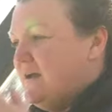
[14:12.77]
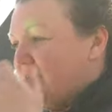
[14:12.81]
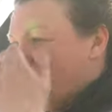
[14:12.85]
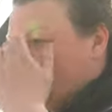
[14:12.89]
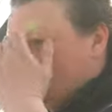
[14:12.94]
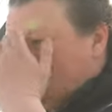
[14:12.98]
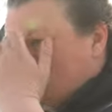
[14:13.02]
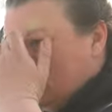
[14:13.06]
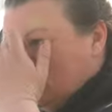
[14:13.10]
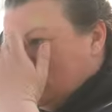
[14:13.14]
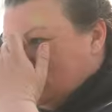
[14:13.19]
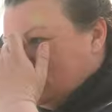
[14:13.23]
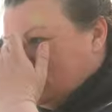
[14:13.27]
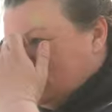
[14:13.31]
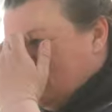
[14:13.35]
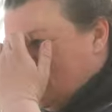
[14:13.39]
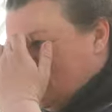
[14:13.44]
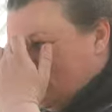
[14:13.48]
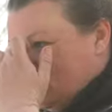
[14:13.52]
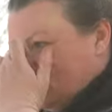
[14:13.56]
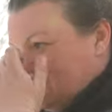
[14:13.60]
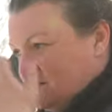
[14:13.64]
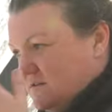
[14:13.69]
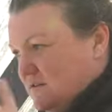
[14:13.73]
And so this
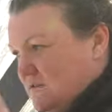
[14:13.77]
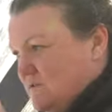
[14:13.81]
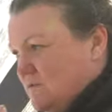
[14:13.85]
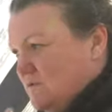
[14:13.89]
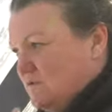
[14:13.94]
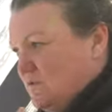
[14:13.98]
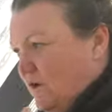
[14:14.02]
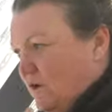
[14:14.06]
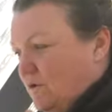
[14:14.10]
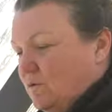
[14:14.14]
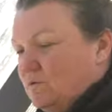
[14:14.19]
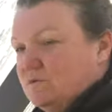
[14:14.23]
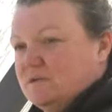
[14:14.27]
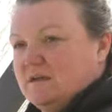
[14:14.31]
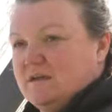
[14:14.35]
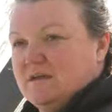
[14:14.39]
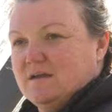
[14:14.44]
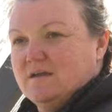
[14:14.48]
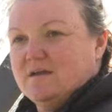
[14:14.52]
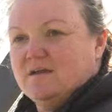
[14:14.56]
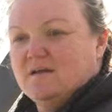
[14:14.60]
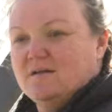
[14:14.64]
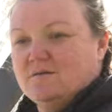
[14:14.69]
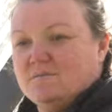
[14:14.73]
year, to not
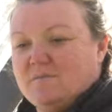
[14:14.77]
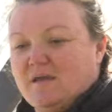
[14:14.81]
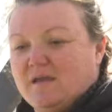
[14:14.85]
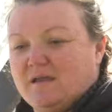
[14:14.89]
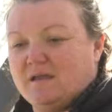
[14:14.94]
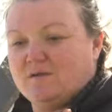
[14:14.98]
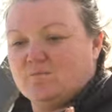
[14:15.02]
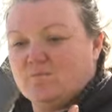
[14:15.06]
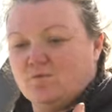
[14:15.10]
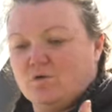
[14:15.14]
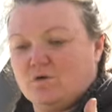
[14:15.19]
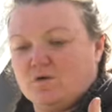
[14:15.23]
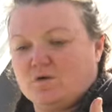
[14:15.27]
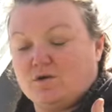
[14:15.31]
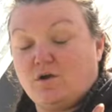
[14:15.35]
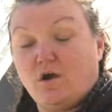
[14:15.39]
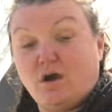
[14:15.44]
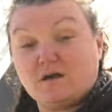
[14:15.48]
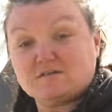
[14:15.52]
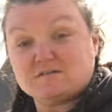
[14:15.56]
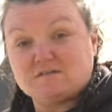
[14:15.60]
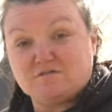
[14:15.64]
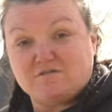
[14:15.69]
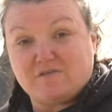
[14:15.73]
only make it more
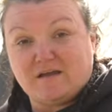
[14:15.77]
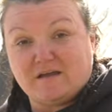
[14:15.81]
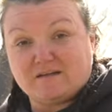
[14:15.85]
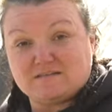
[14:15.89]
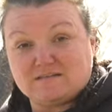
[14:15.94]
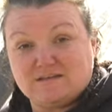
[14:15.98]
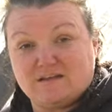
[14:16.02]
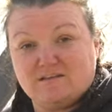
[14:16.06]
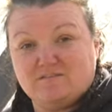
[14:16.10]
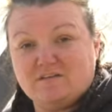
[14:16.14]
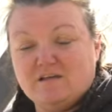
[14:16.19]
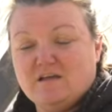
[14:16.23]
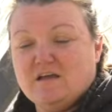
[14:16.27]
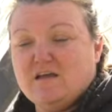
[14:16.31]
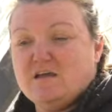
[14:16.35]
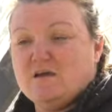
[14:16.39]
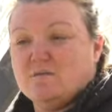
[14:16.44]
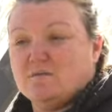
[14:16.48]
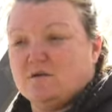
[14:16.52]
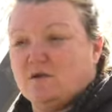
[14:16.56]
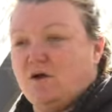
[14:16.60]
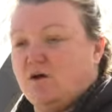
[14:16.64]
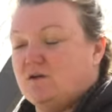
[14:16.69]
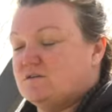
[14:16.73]
cost effective,
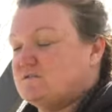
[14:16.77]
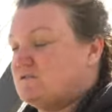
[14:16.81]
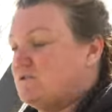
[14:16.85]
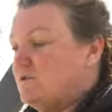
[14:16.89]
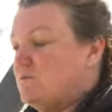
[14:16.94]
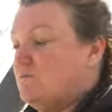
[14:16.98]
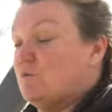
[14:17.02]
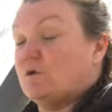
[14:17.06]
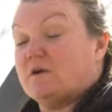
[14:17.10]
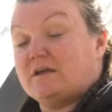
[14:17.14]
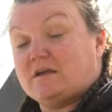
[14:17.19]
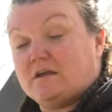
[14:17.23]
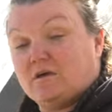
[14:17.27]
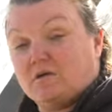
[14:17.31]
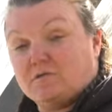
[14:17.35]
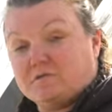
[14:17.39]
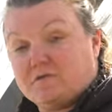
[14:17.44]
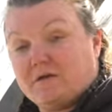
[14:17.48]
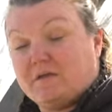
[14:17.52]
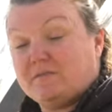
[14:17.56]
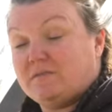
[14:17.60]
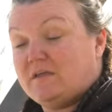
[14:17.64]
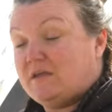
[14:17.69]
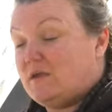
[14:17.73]
but also more
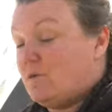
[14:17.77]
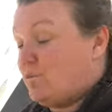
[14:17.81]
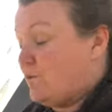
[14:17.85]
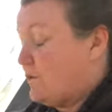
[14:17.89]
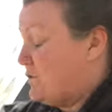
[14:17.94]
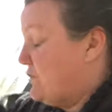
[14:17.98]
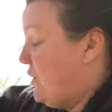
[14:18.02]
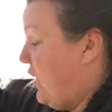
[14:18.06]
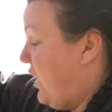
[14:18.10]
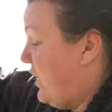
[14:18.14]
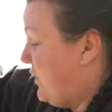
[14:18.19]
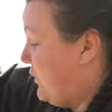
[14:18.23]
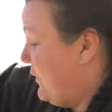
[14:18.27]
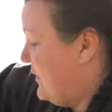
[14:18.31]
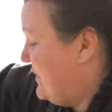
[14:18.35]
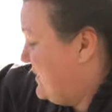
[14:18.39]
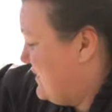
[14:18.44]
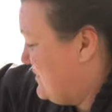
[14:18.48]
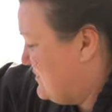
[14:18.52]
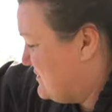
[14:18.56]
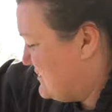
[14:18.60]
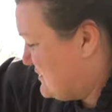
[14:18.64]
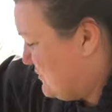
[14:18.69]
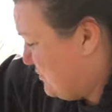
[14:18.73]
eco-friendly, we're not going to
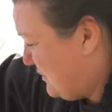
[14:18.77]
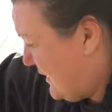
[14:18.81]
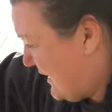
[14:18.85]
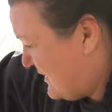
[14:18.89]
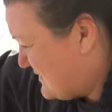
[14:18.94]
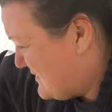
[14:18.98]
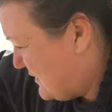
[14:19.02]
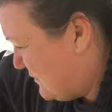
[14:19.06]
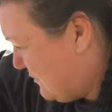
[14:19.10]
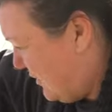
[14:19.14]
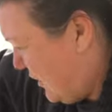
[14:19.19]
use the plastic